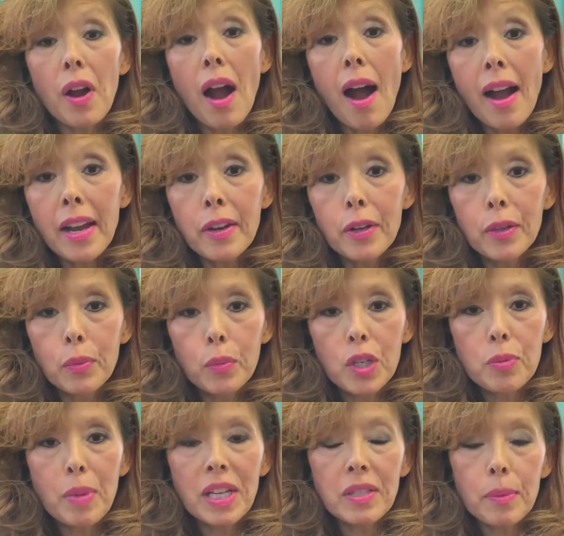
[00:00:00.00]
or iron,
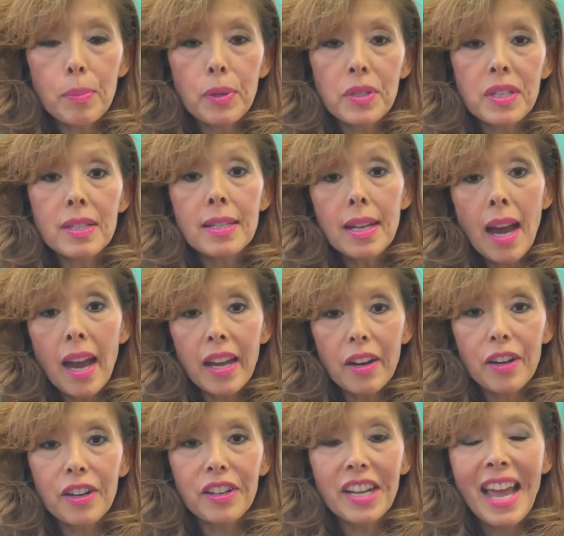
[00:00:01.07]
which makes a person
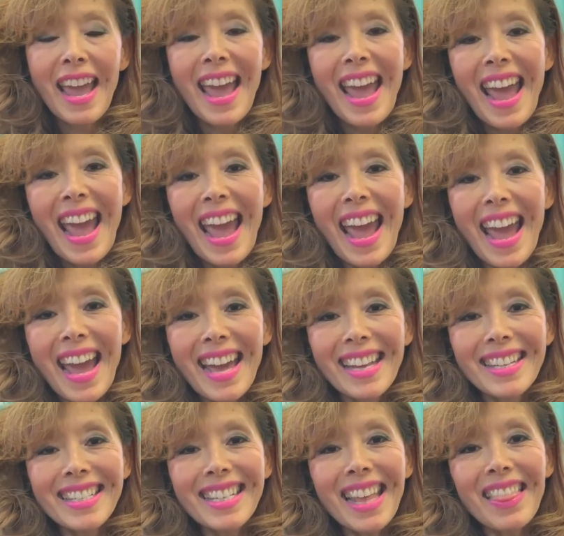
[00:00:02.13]
tired.
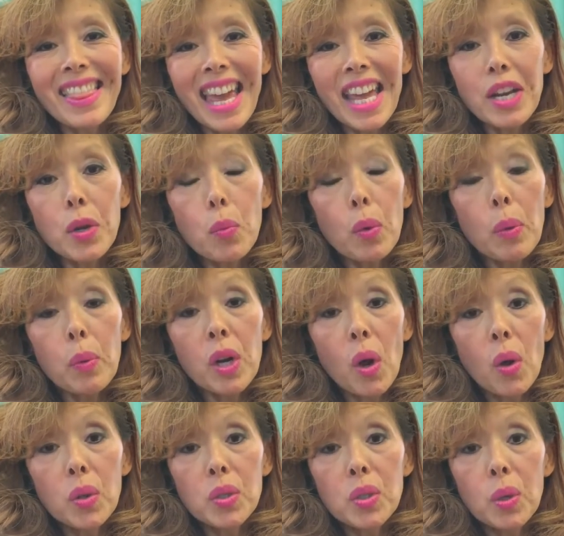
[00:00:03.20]
And then we would
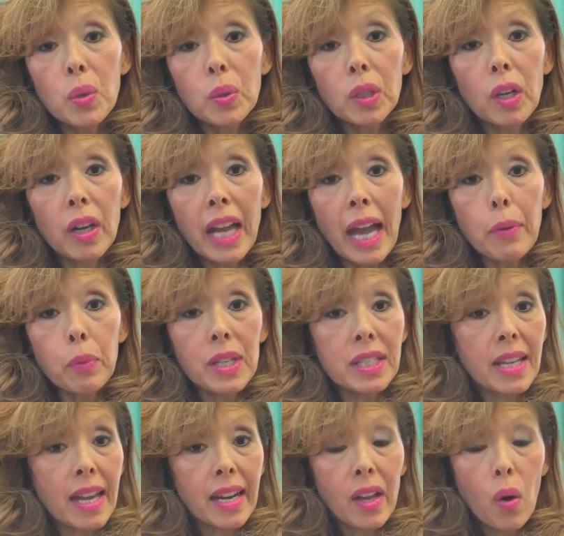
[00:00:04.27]
also look at
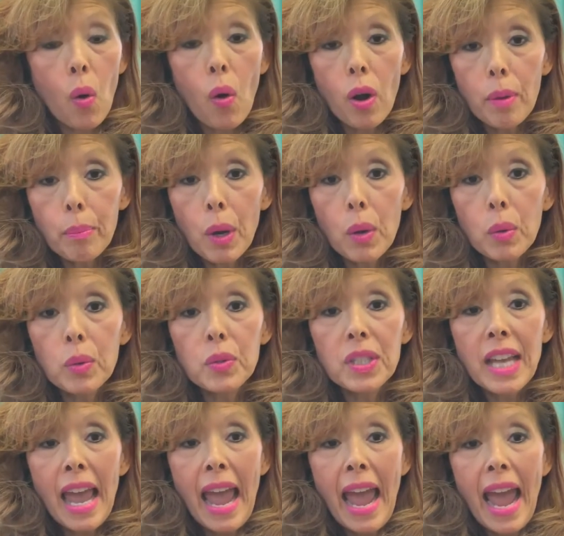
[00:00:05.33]
resetting
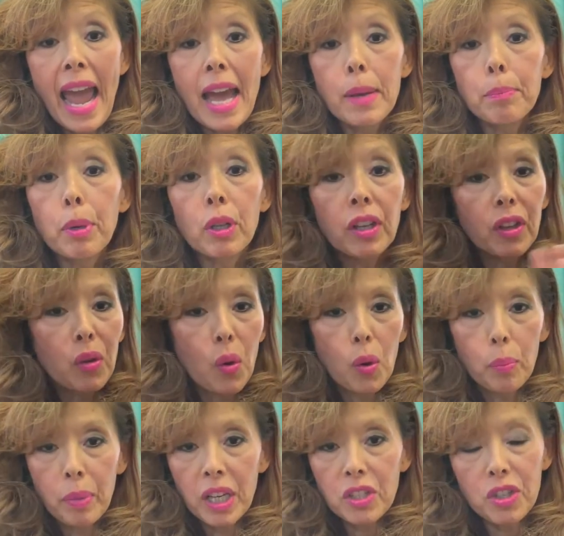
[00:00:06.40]
hormones and pulling the
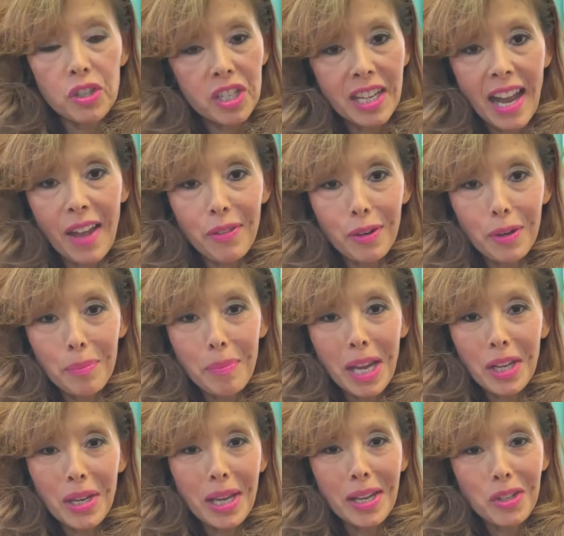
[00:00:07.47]
whole picture together and
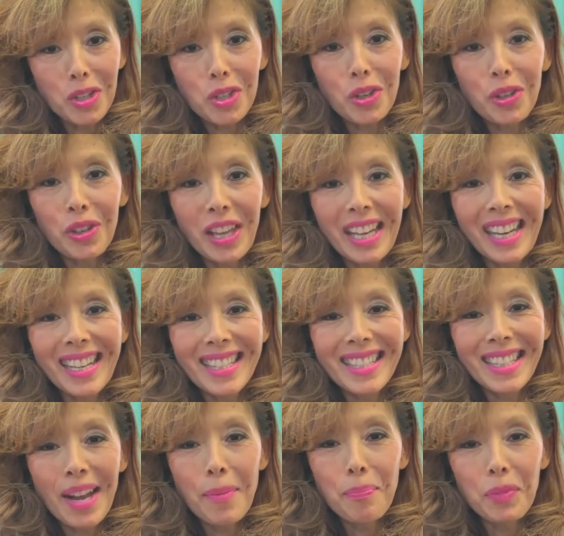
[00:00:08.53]
making sure that it's